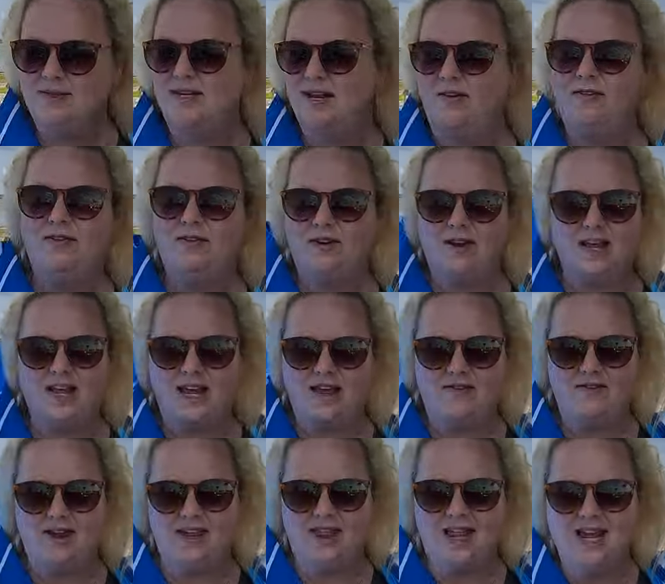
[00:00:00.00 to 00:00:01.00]
definitely
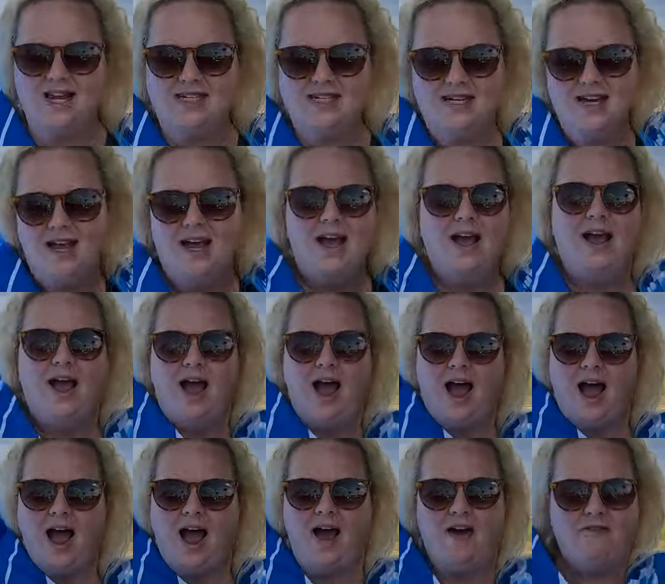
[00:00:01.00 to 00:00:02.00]
giving this
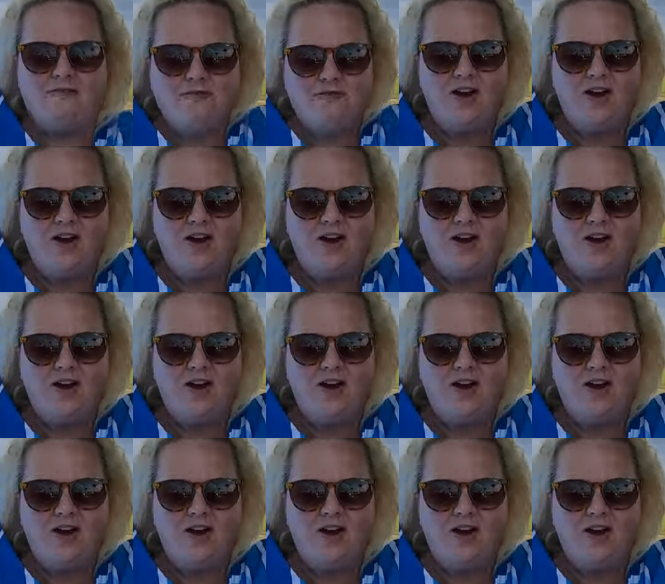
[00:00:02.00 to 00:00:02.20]
a